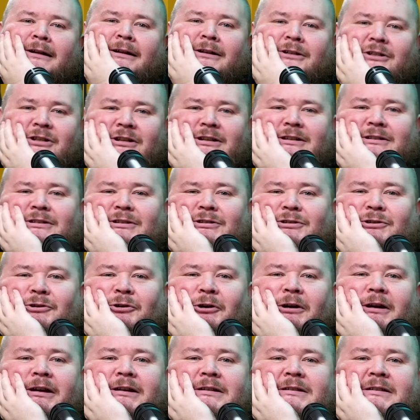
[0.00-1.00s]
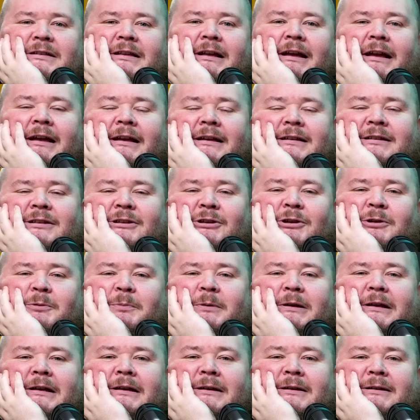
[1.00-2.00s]
Jesus Christ, it's gonna
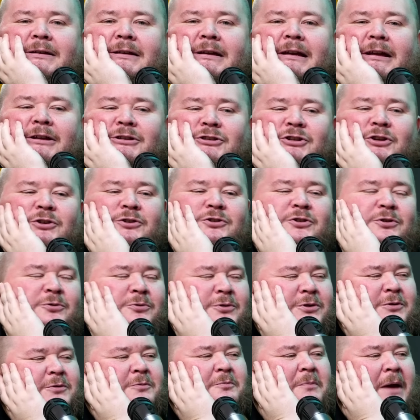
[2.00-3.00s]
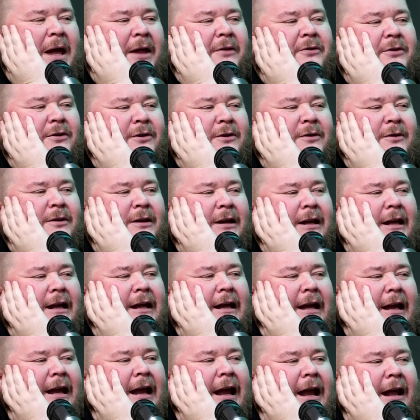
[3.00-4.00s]
be. Uh, do, do you know what's mental?
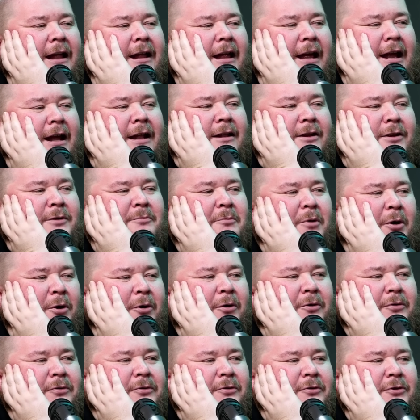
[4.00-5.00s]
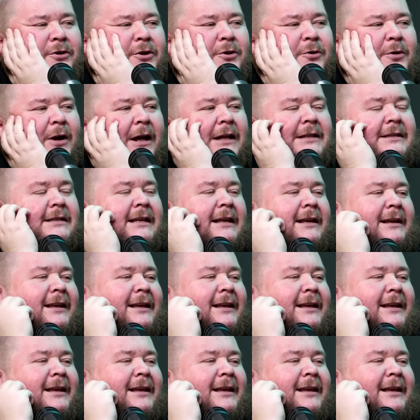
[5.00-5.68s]
Uh, Hel- Helen Mirren, you know that's